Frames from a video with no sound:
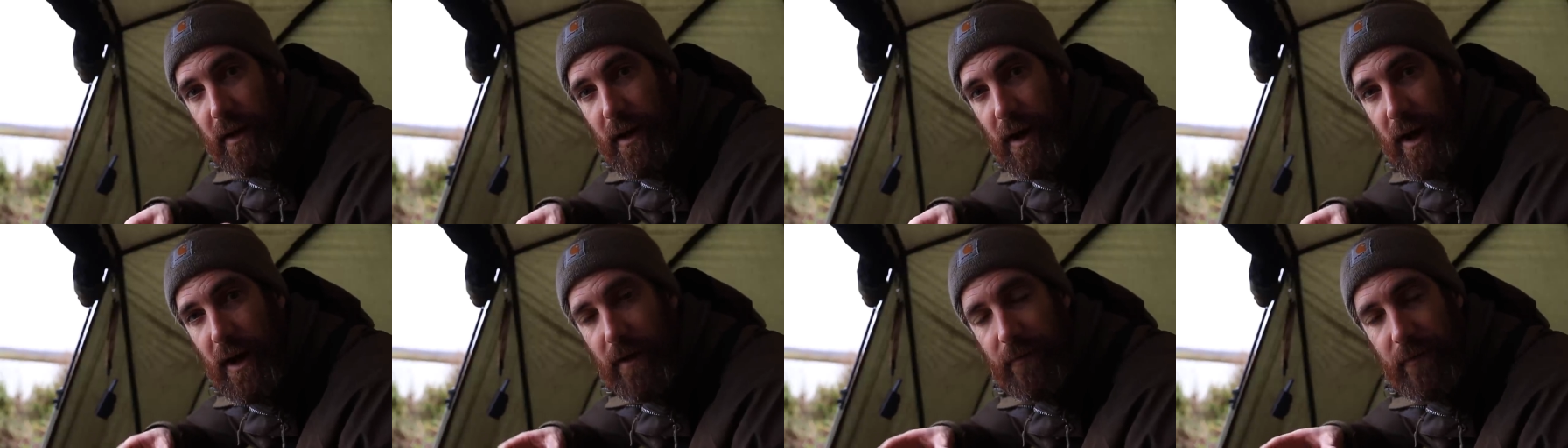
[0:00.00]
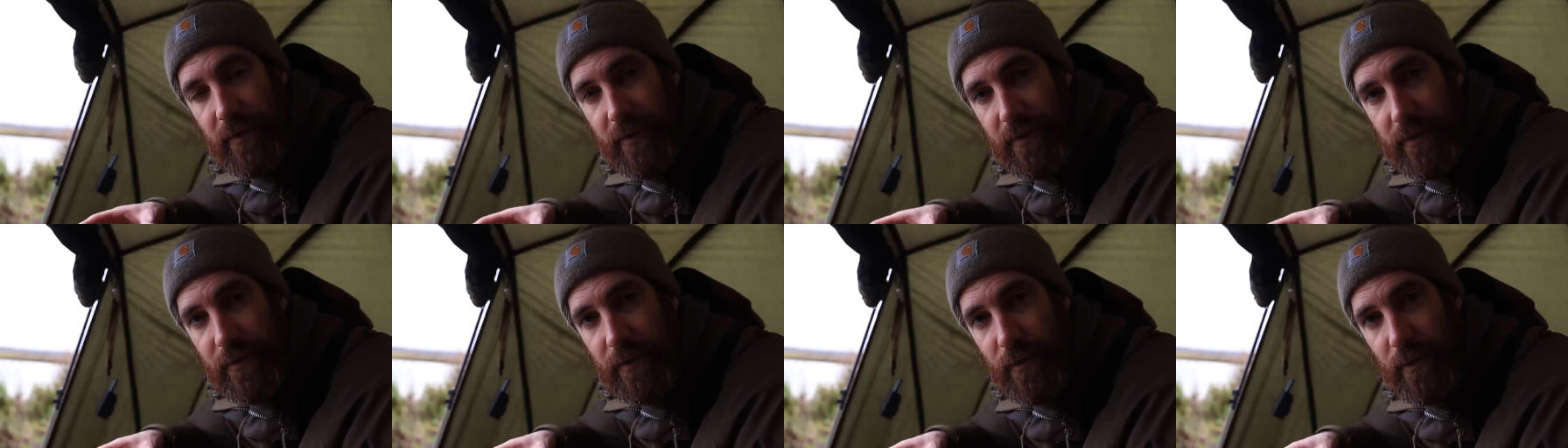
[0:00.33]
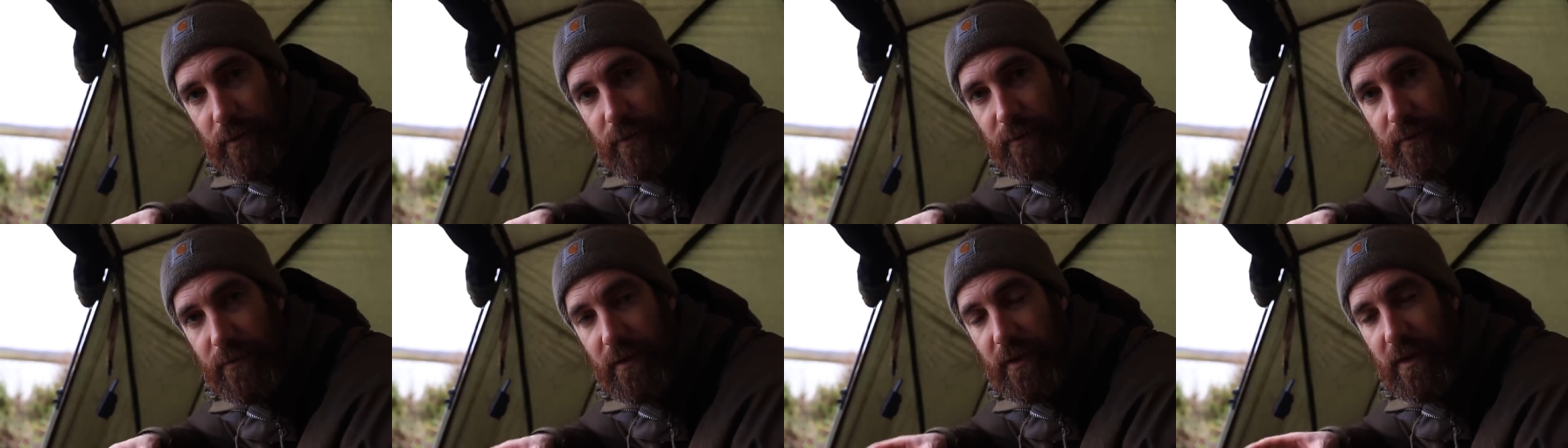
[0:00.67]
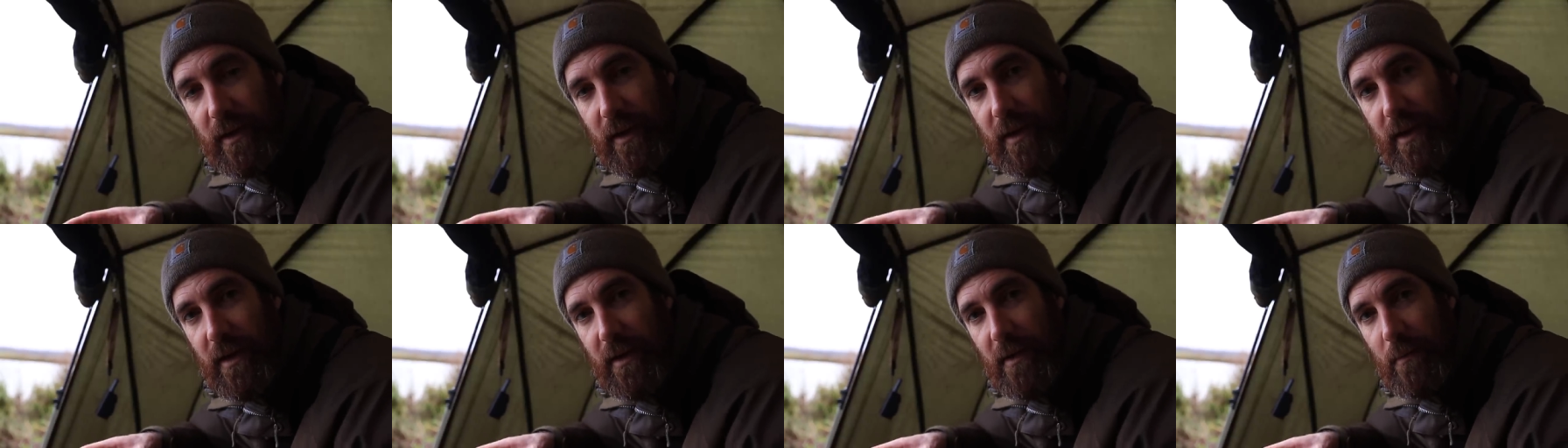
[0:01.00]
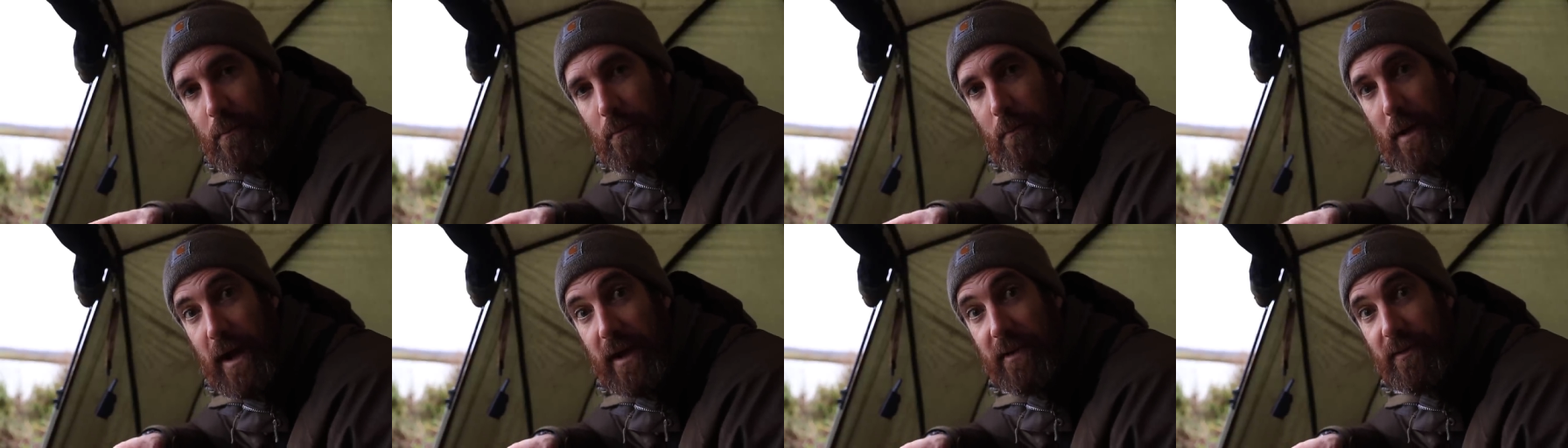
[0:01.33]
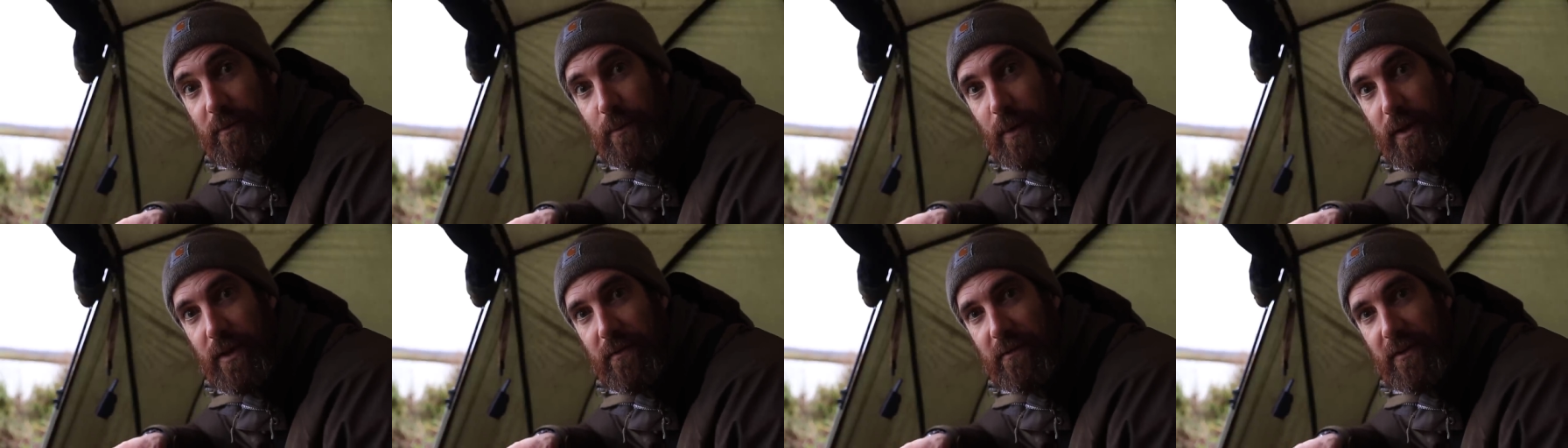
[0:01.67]
I haven't sort of
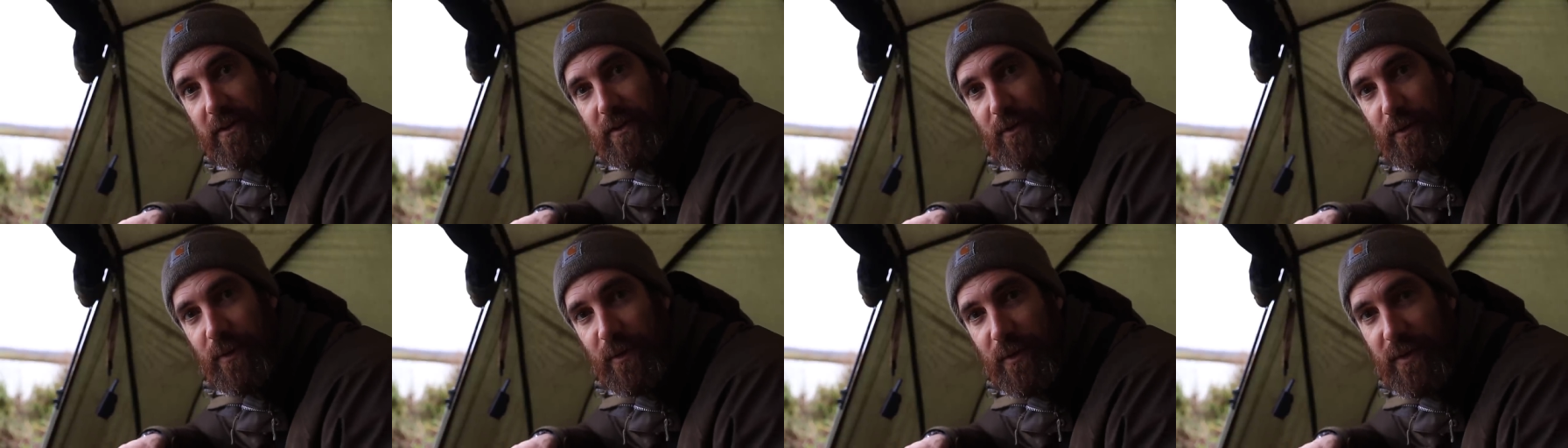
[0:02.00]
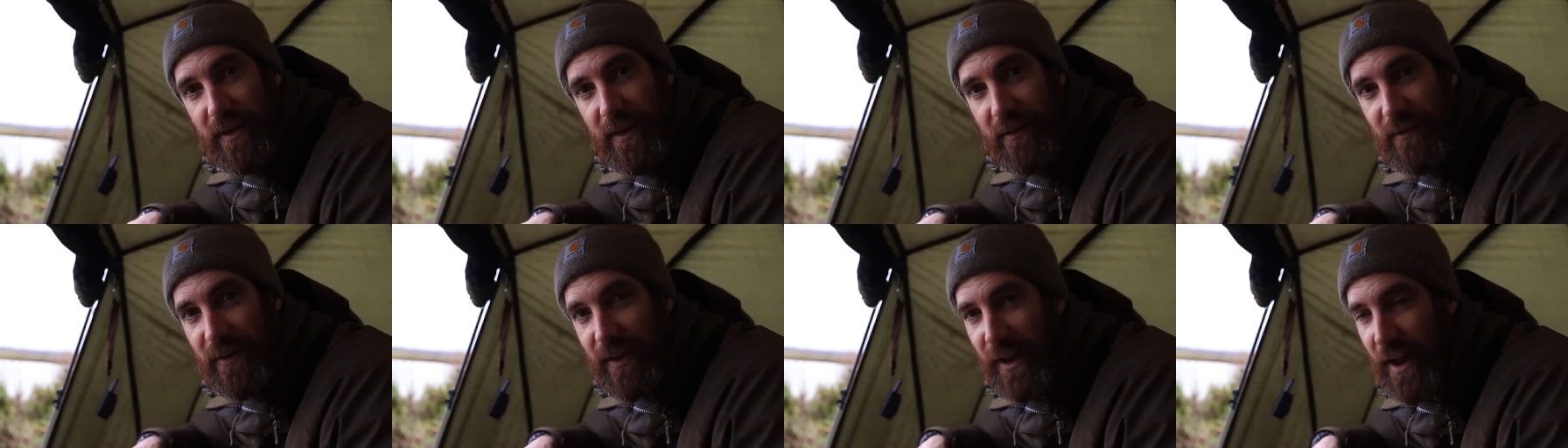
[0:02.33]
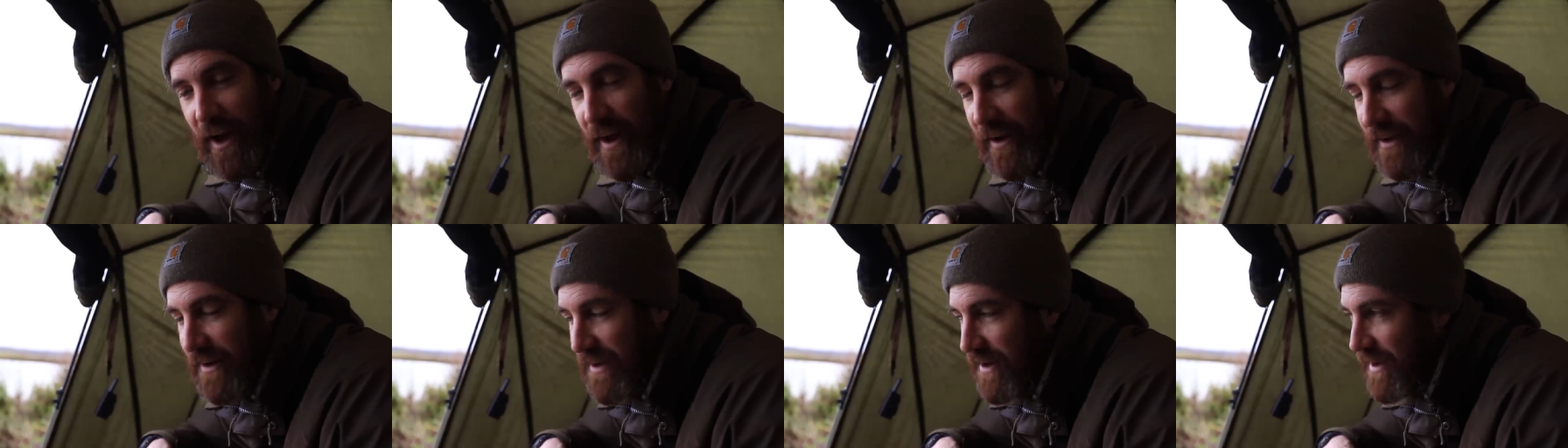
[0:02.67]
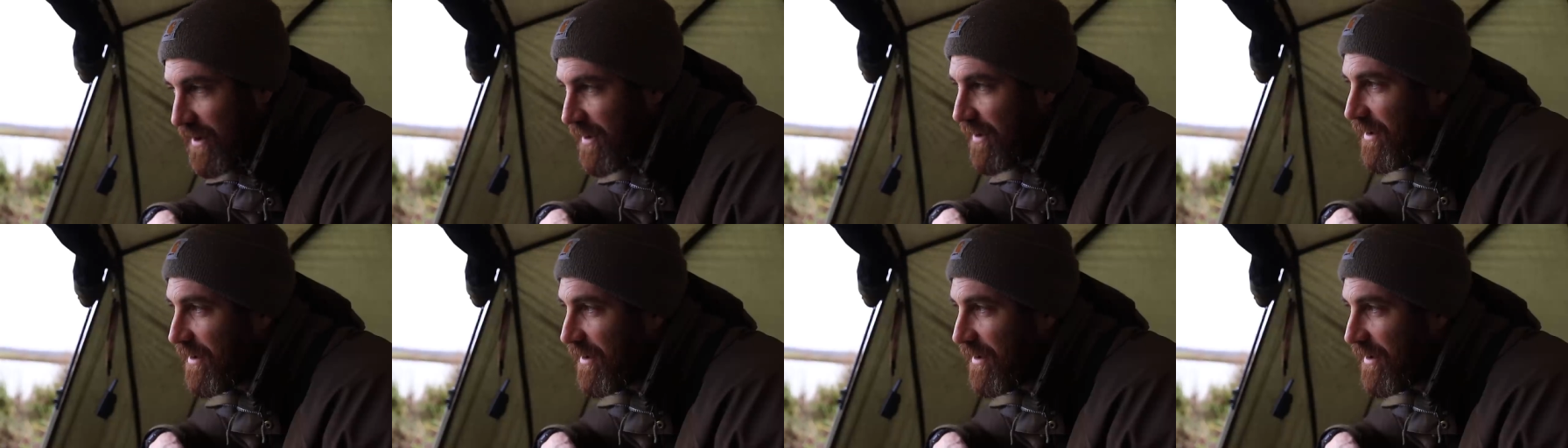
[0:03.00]
messed with the results if you like